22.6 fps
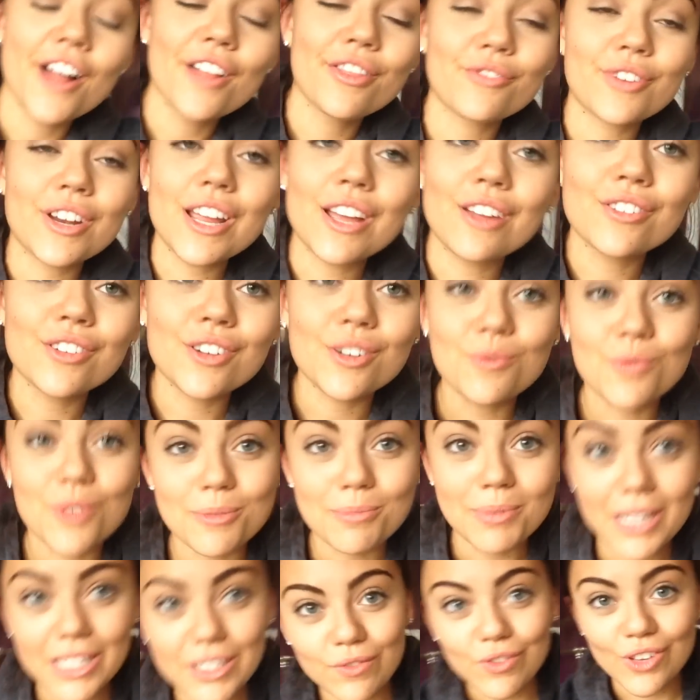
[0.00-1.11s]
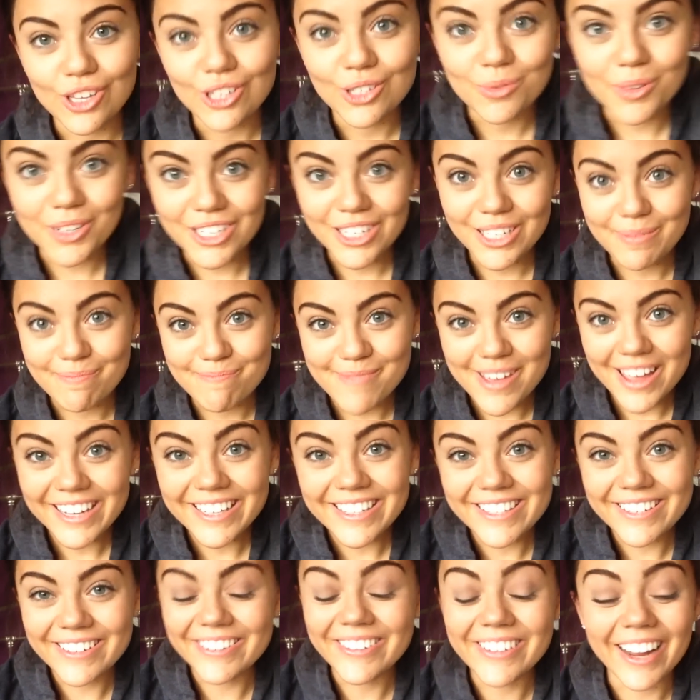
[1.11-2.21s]
301 plus views, which is
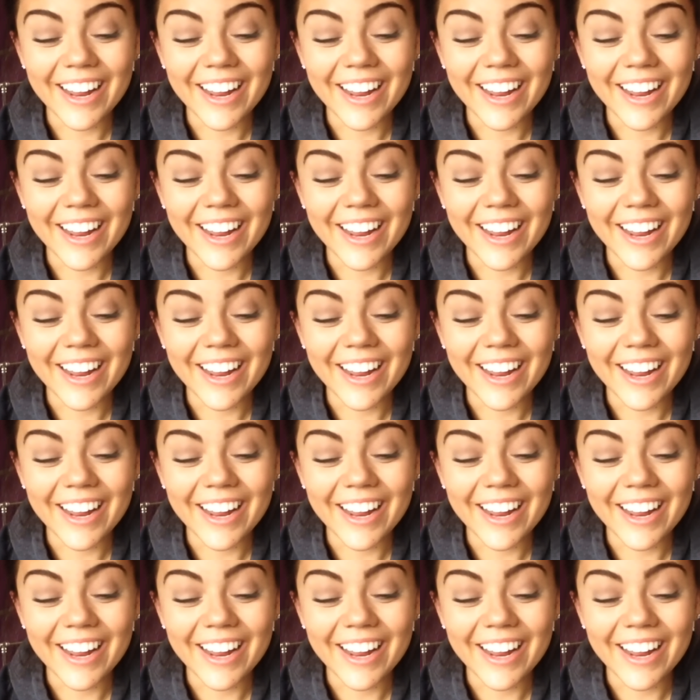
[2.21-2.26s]
mental.